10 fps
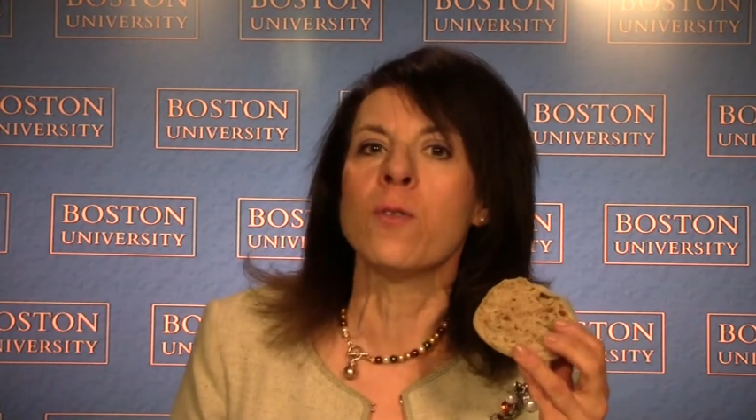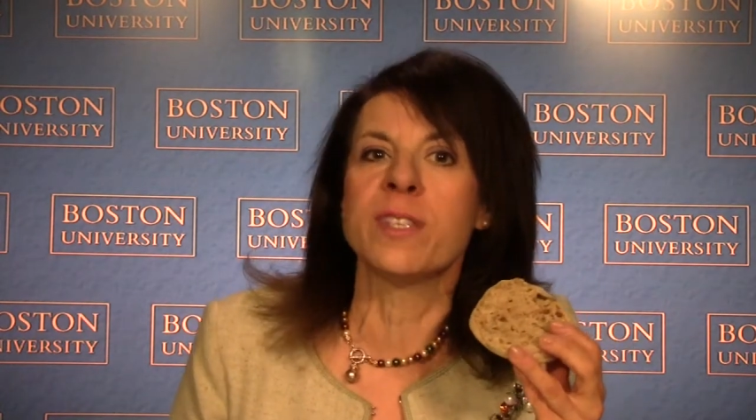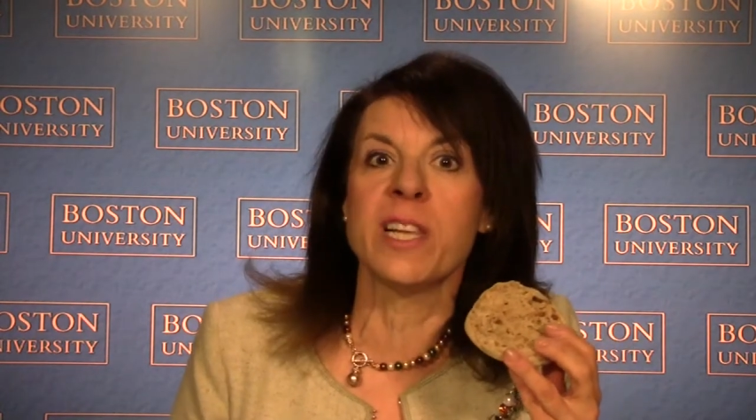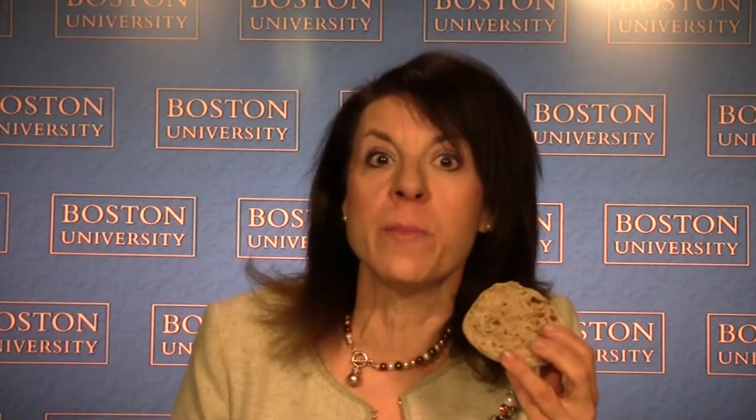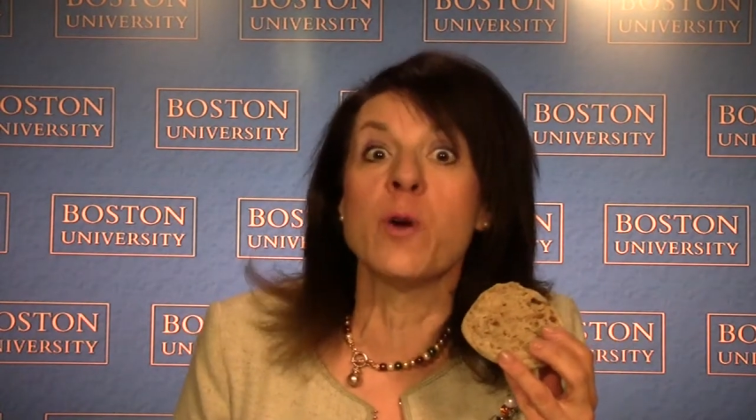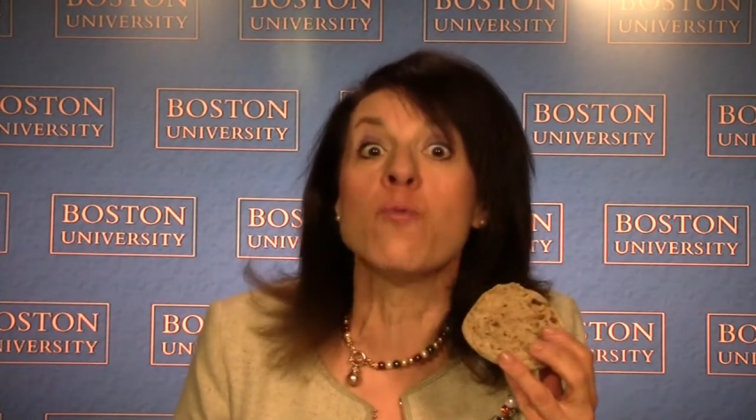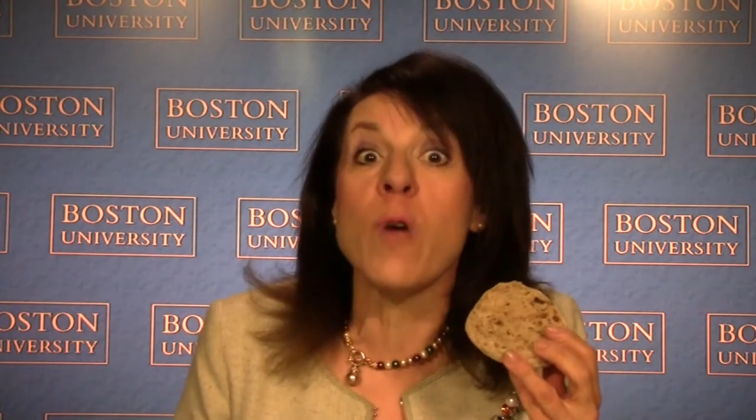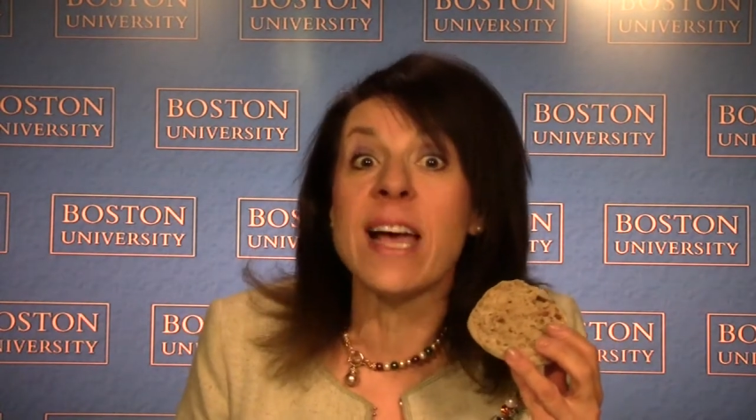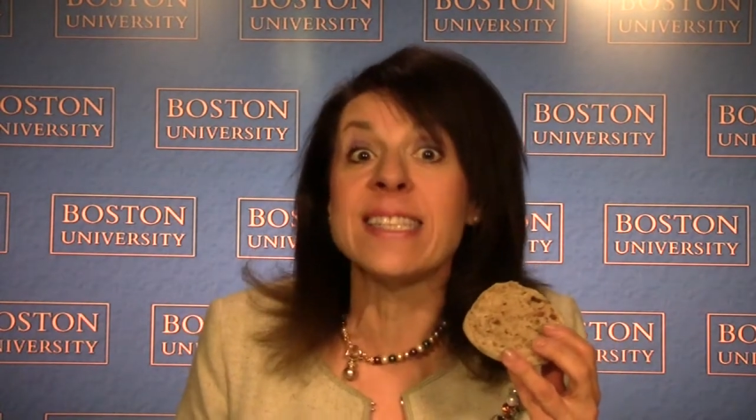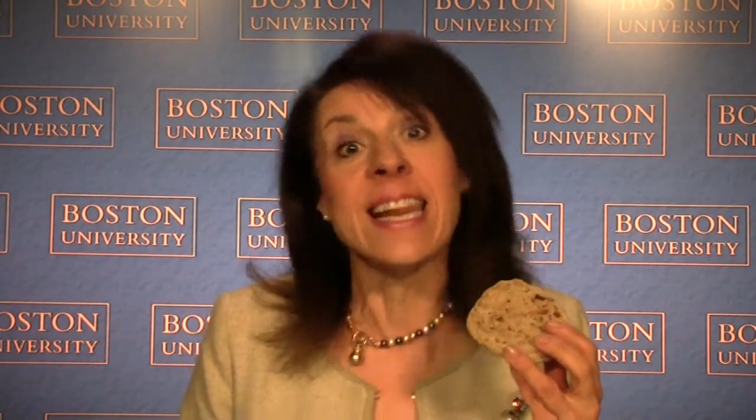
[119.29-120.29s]
cinnamon
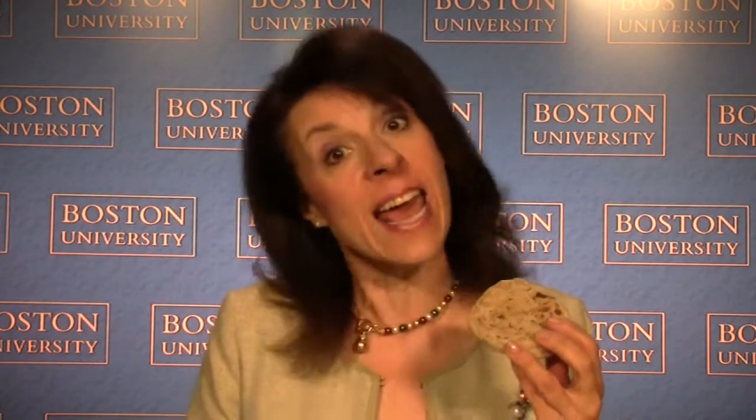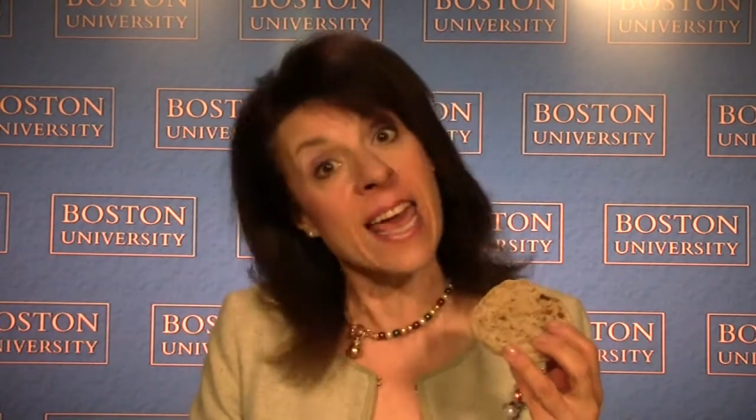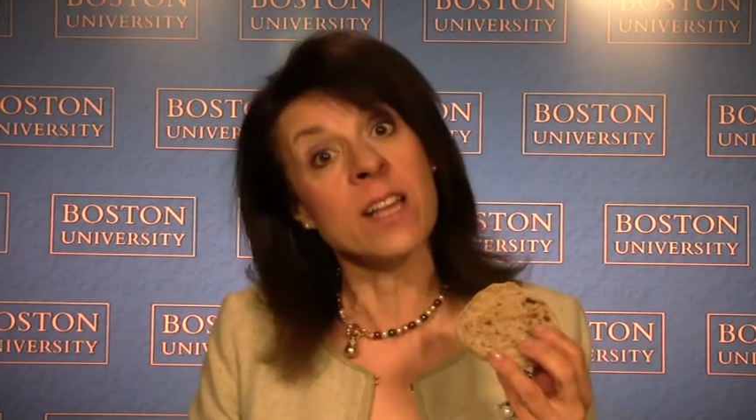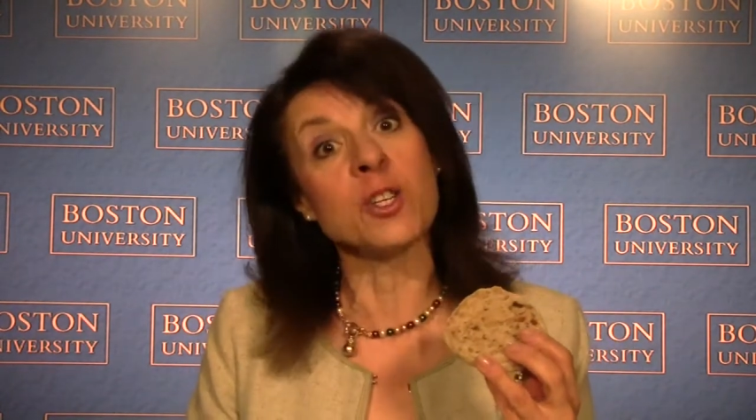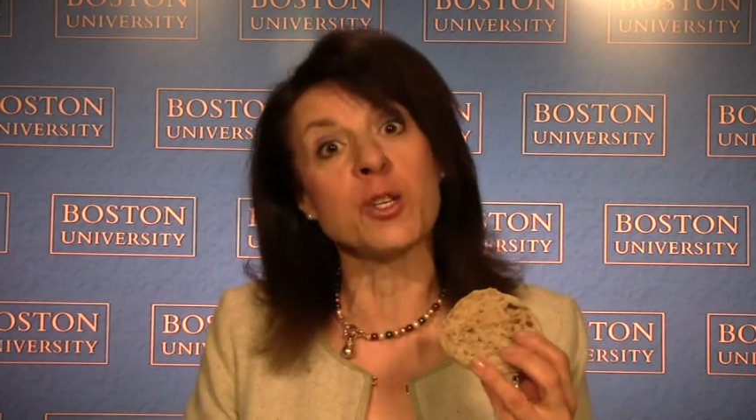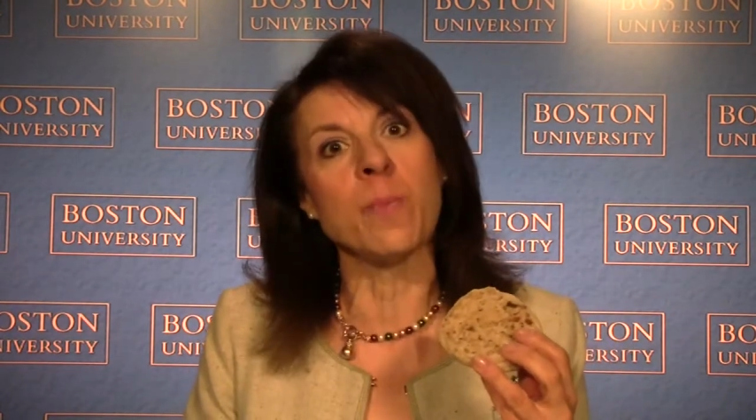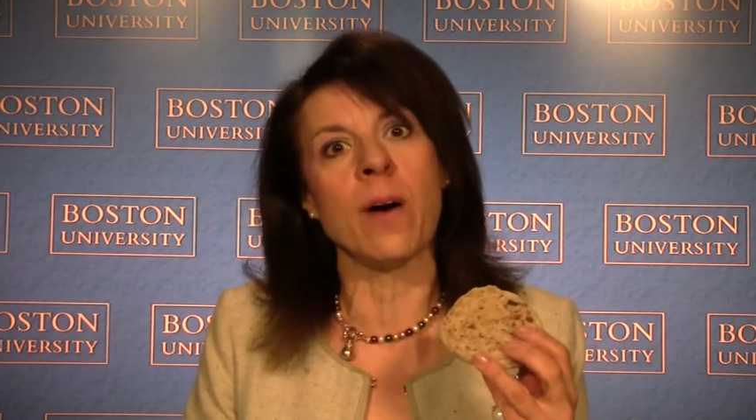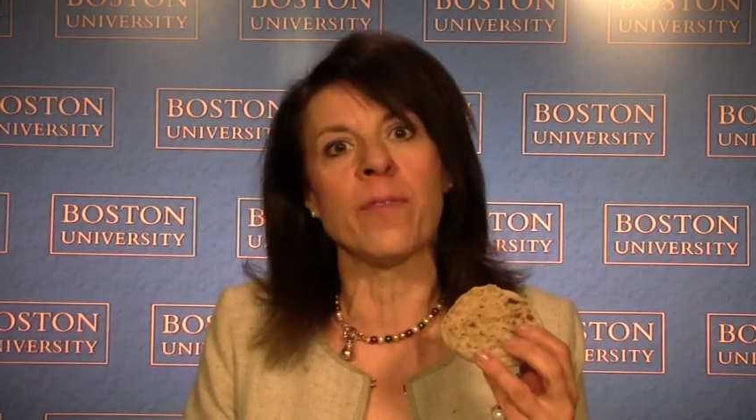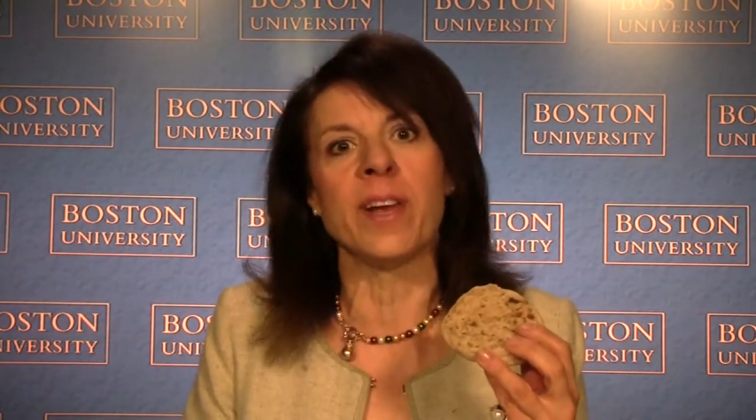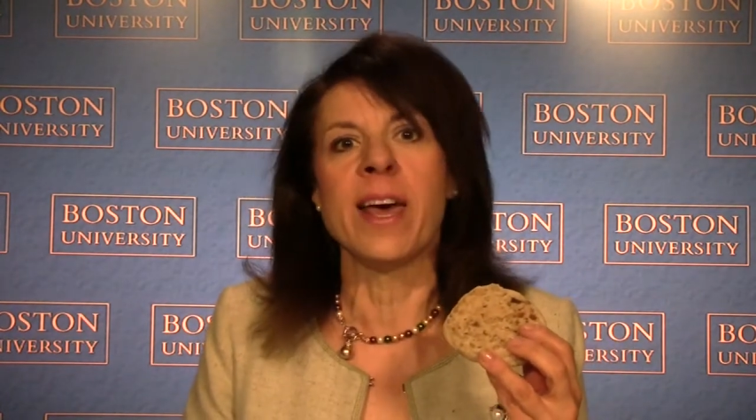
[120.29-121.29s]
raisin English
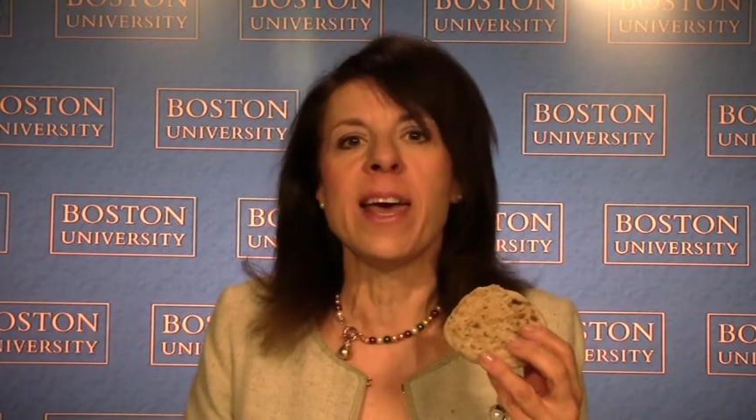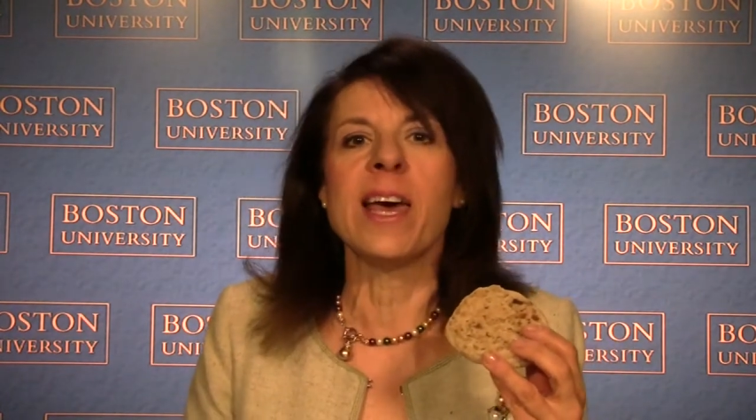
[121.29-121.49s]
muffin.